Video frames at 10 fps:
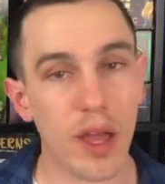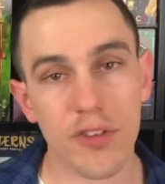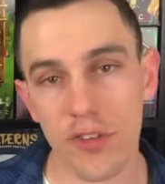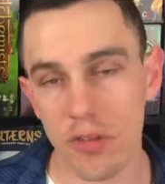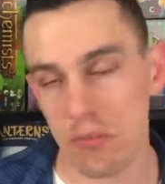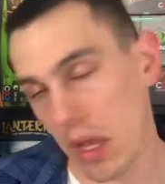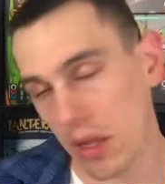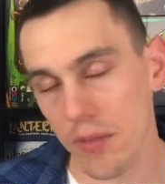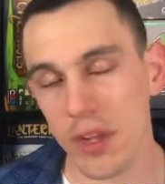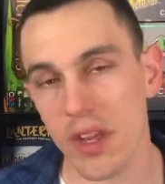I'd
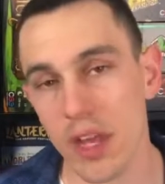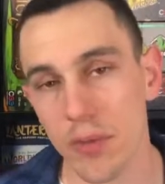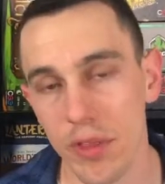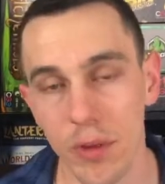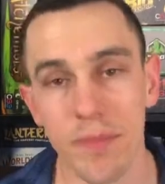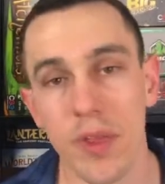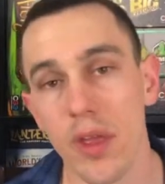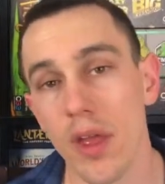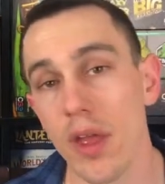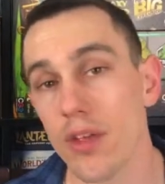love to connect with you.
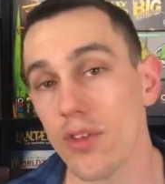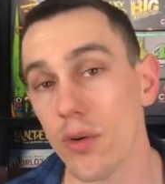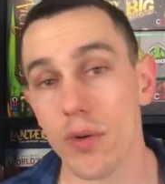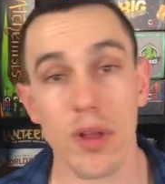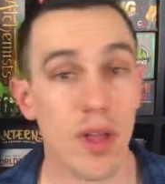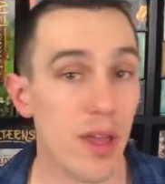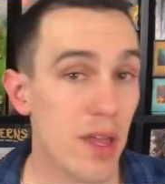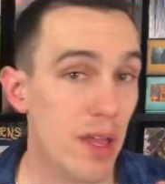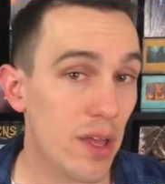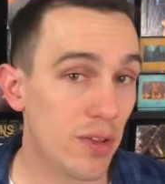So,
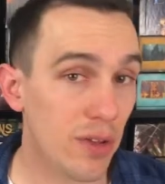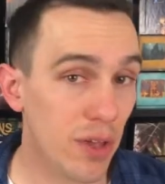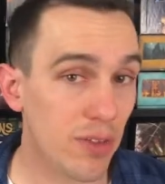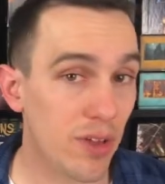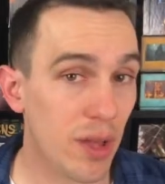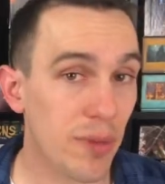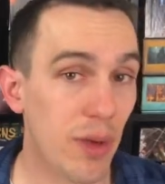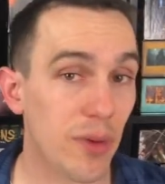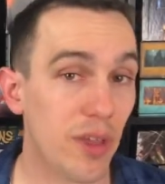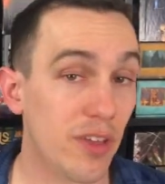until next time,
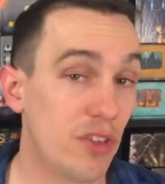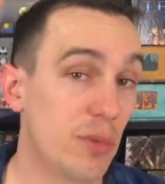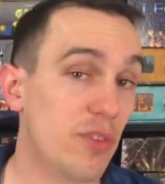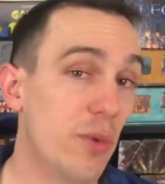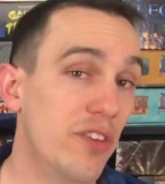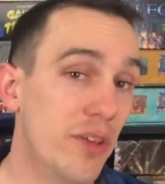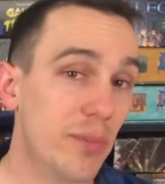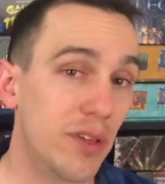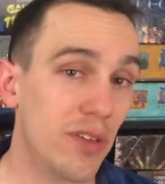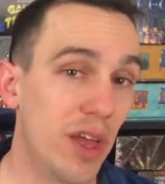I want to thank you so much for watching.
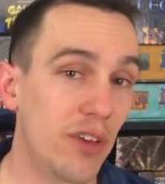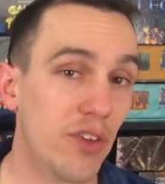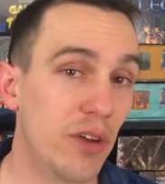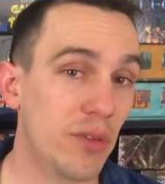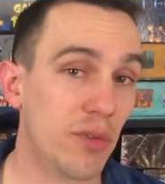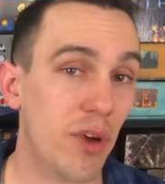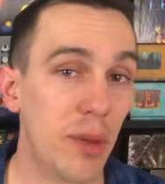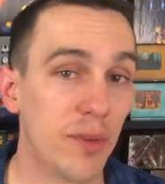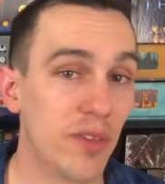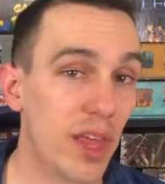Please like, share, and
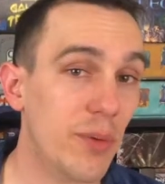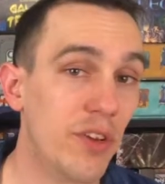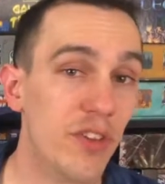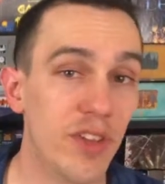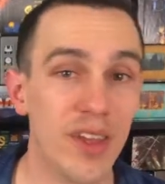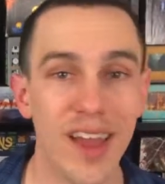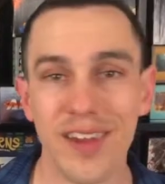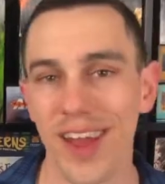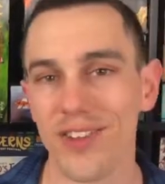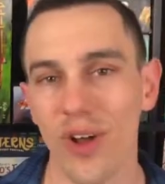subscribe if you like what you see,
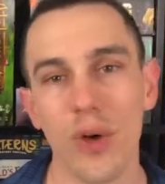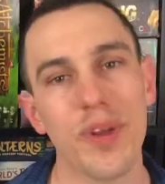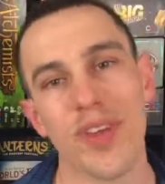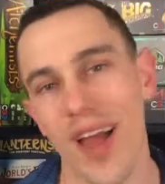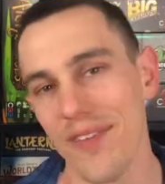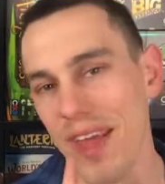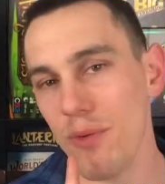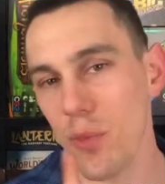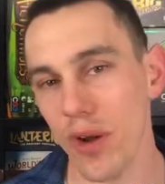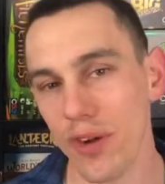and as always, have a
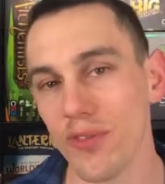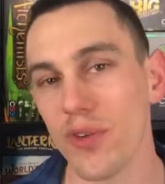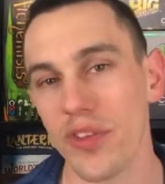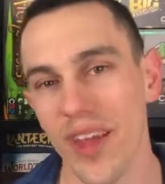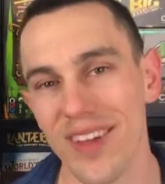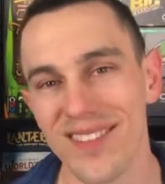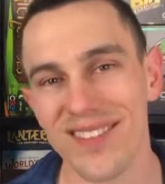wonderful day.